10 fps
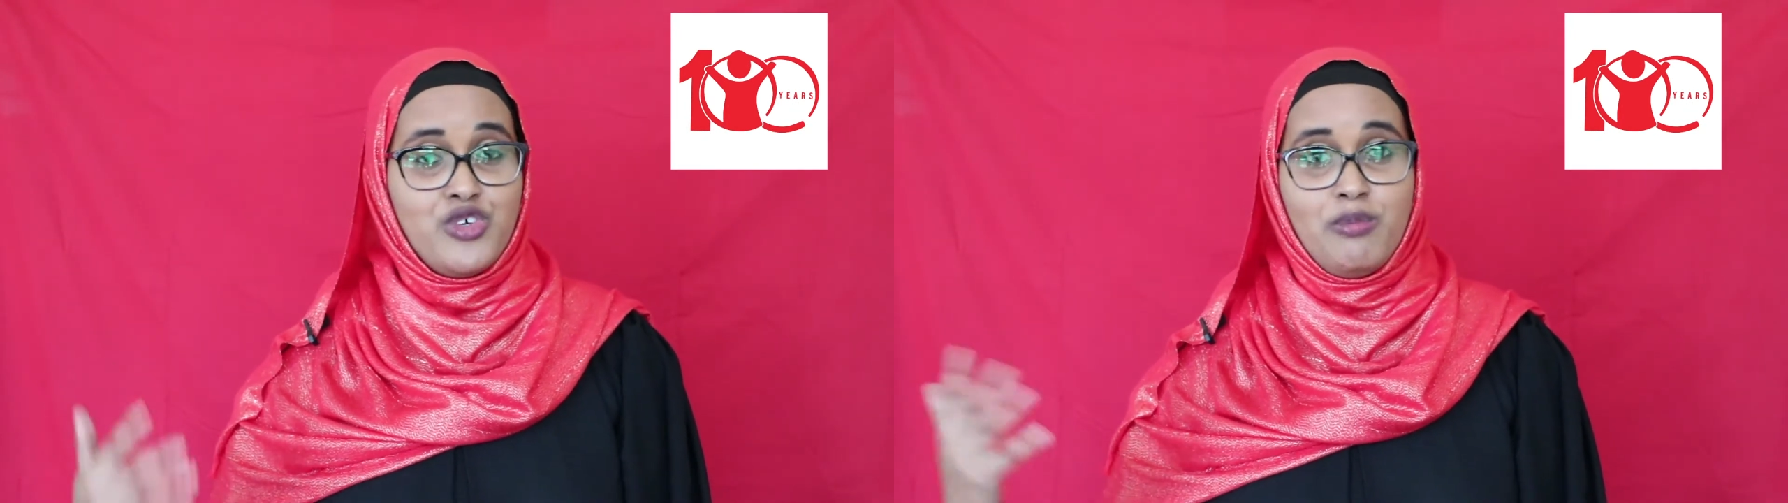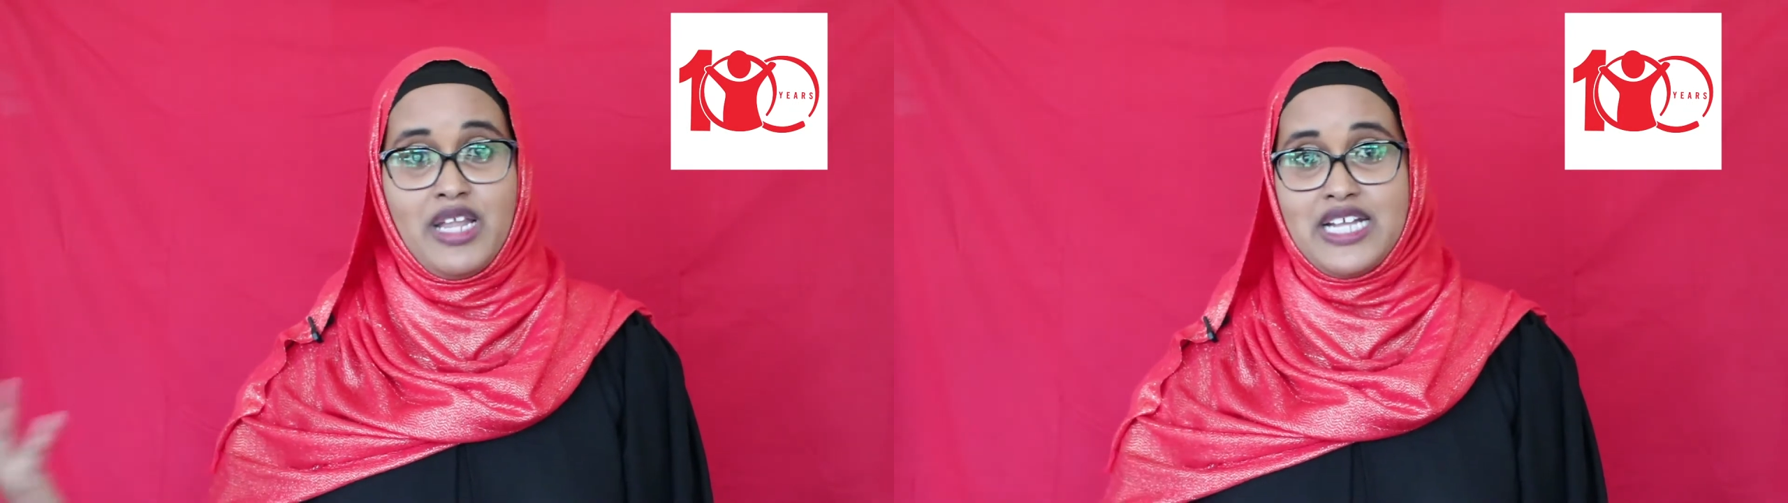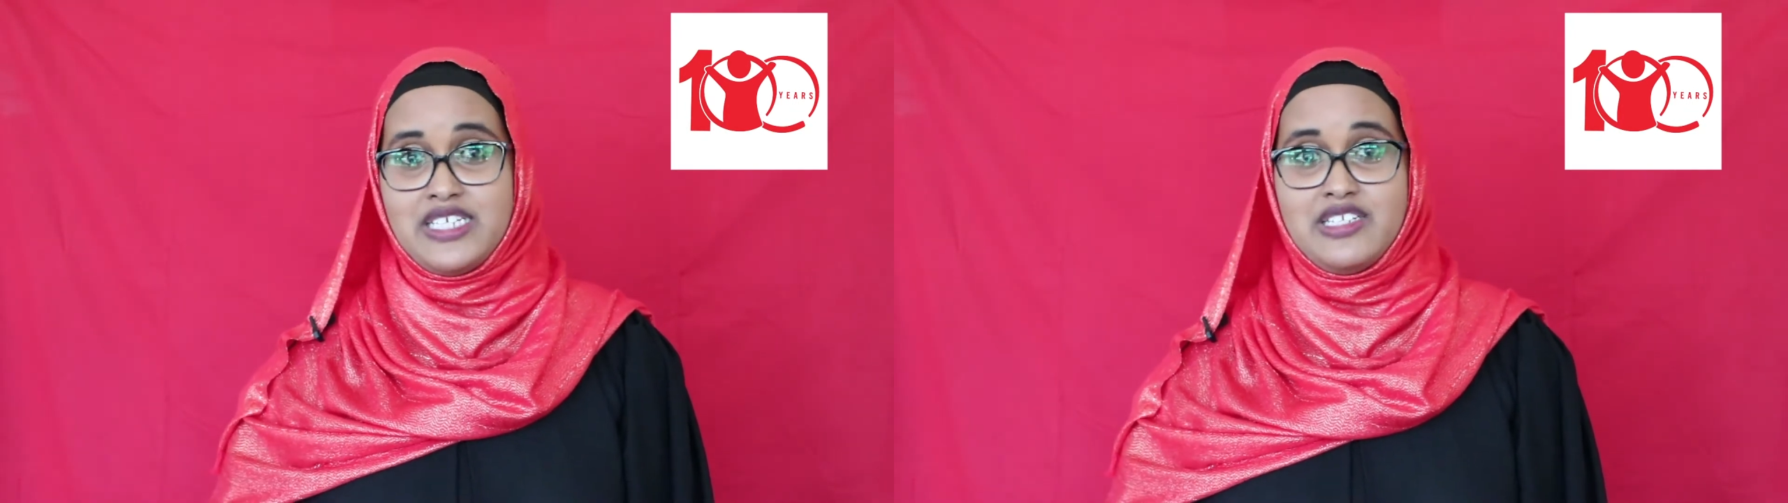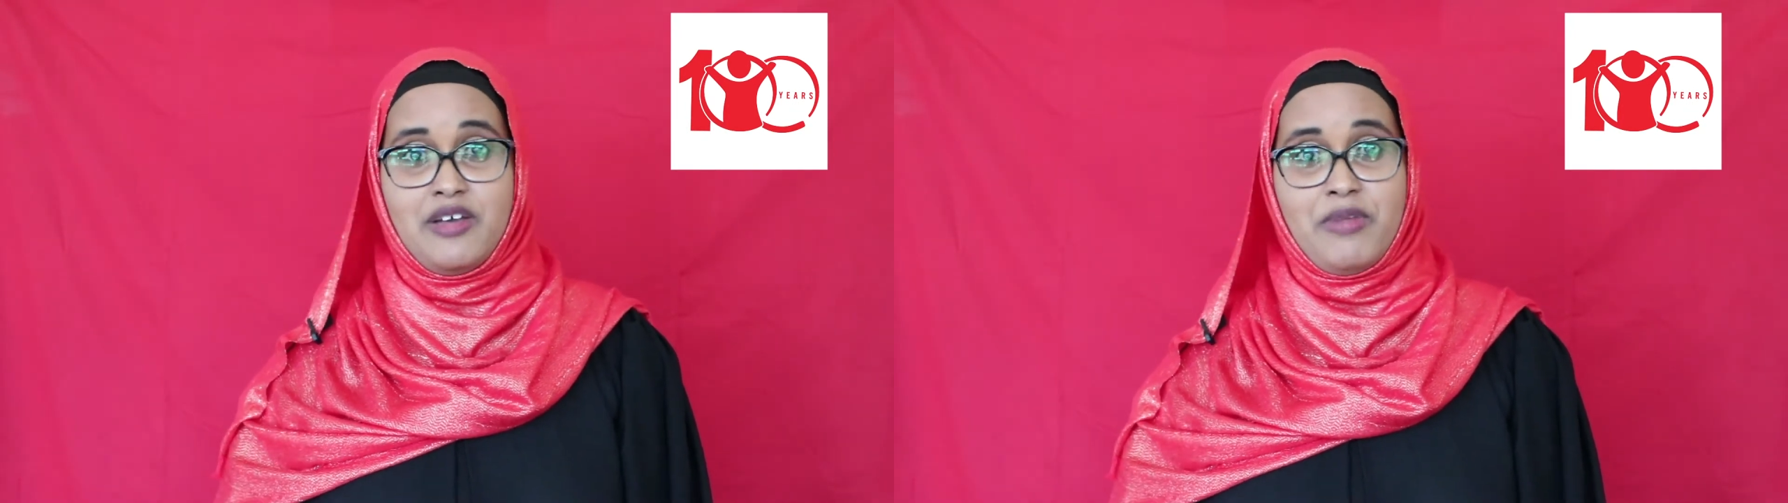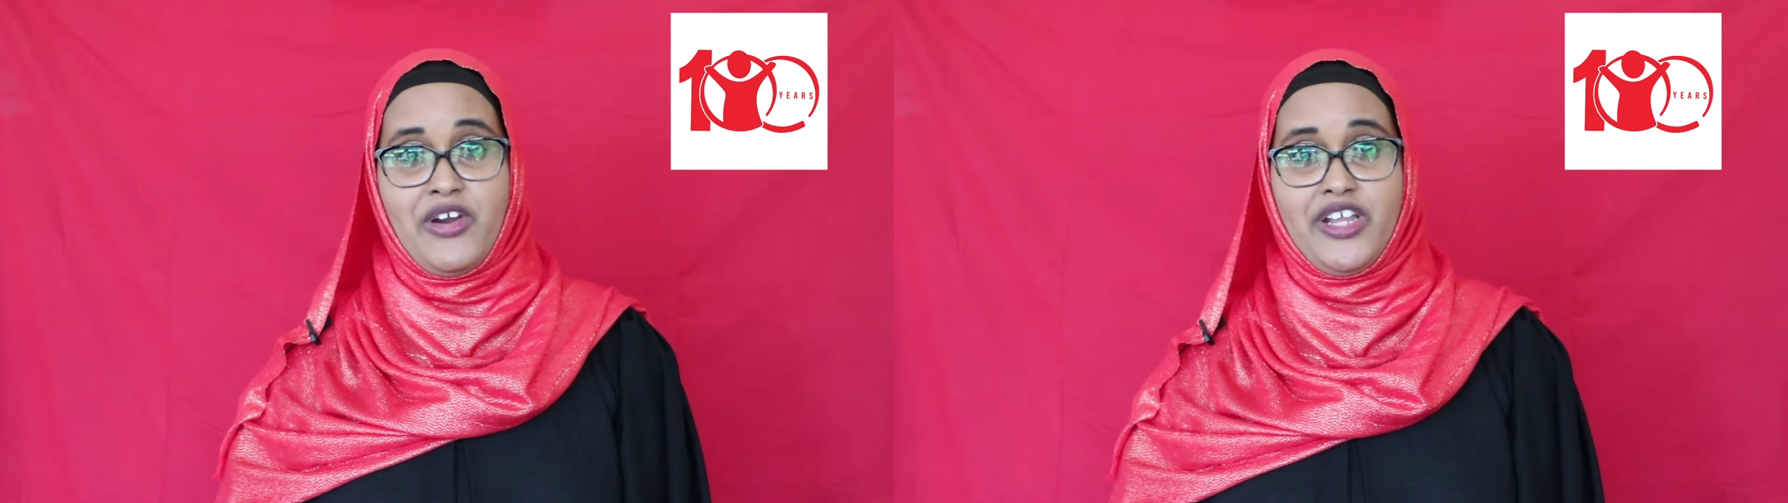from Latin
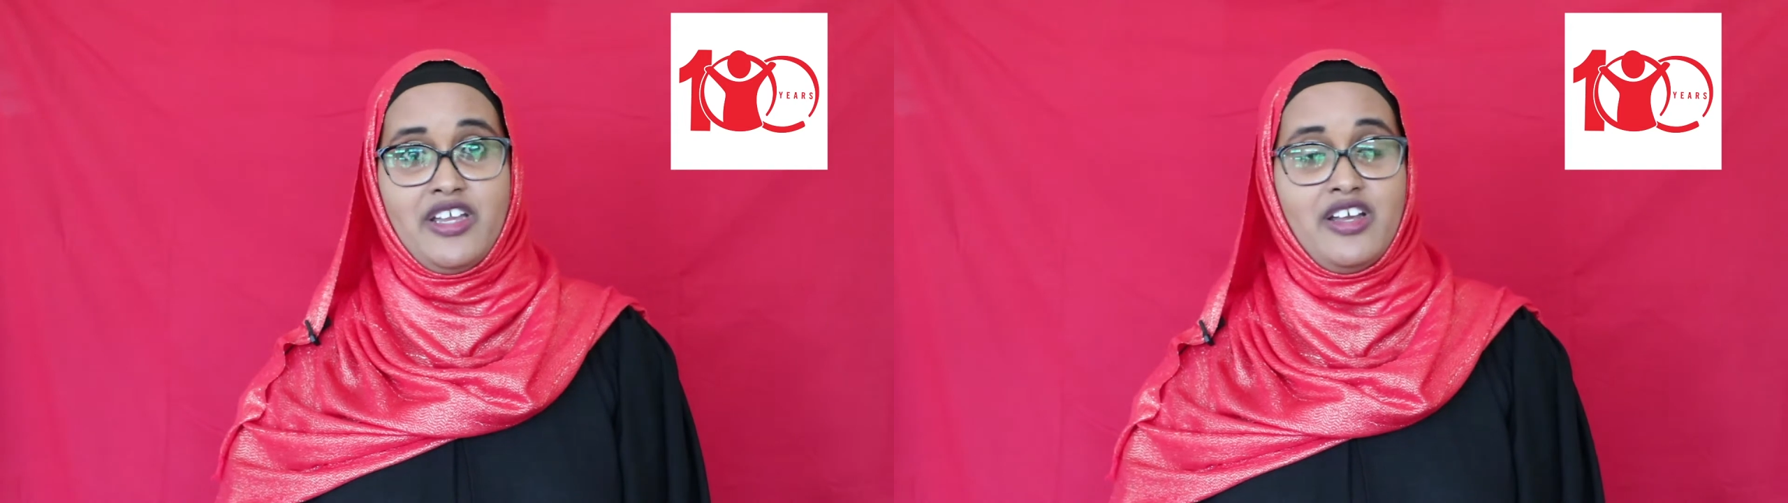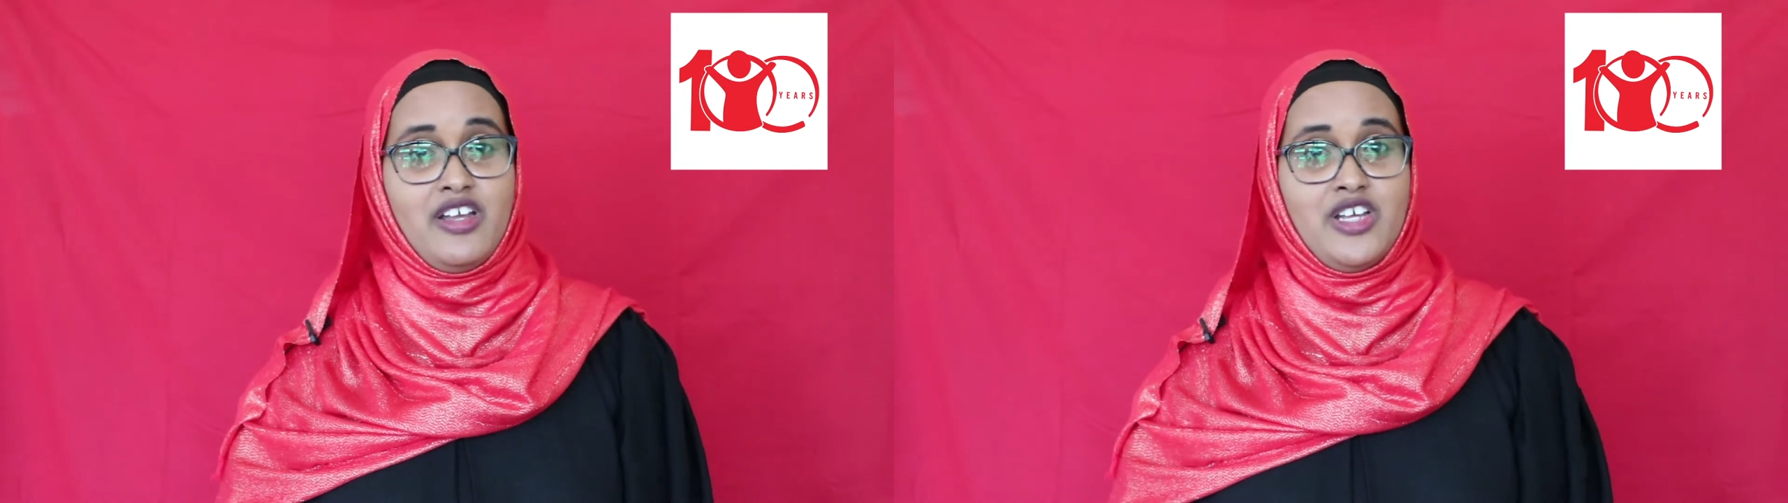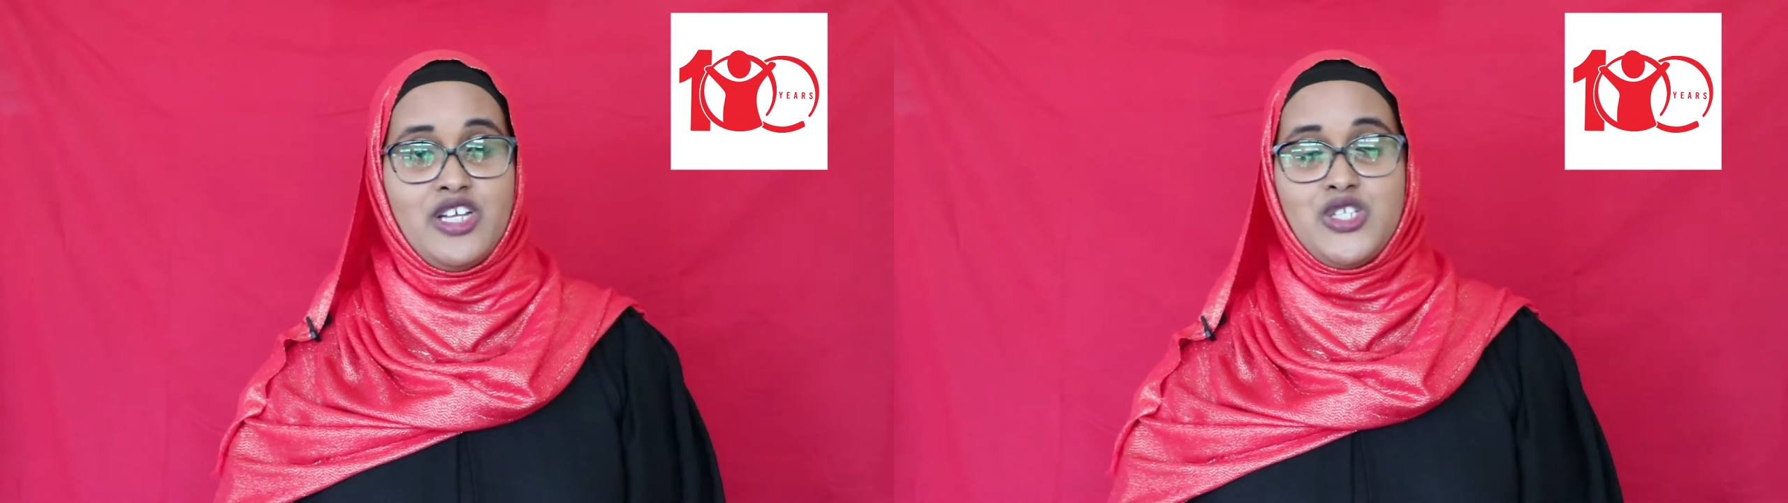America